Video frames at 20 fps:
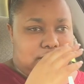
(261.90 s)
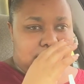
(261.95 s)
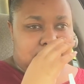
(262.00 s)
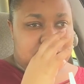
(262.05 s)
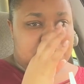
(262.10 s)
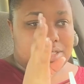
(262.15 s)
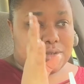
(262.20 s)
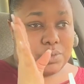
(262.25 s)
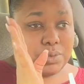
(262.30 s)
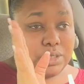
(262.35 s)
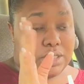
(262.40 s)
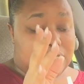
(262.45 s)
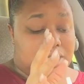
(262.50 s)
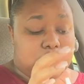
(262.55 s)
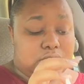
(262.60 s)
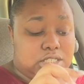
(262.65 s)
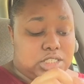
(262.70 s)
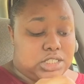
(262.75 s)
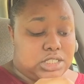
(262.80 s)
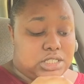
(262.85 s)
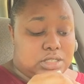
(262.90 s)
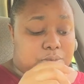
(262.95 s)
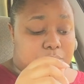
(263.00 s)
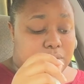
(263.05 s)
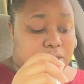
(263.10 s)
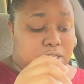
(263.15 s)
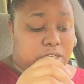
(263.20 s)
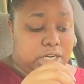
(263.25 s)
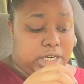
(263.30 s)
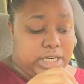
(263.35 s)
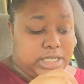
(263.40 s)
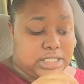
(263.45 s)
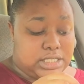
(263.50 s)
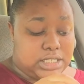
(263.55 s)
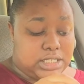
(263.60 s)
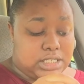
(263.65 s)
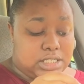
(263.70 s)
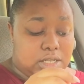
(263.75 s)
this week has just been crazy.